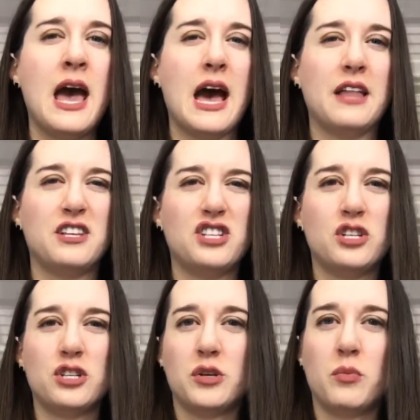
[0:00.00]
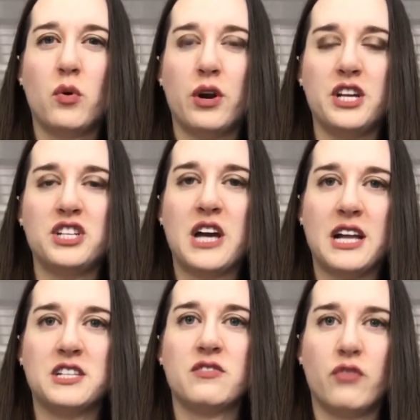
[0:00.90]
and this is just a more
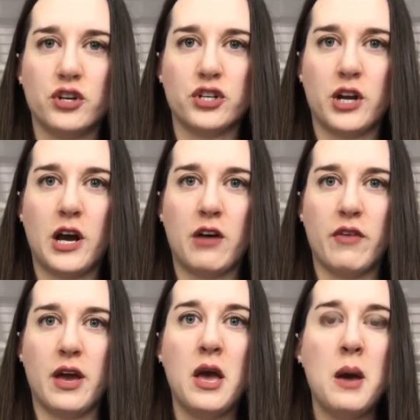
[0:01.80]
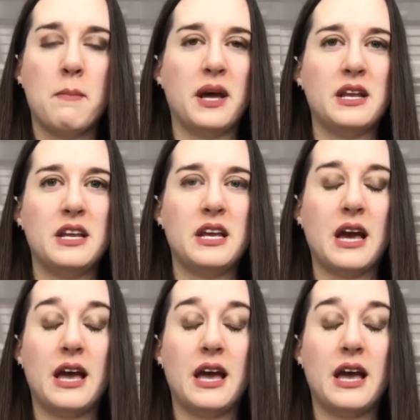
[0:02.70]
intense version of it. But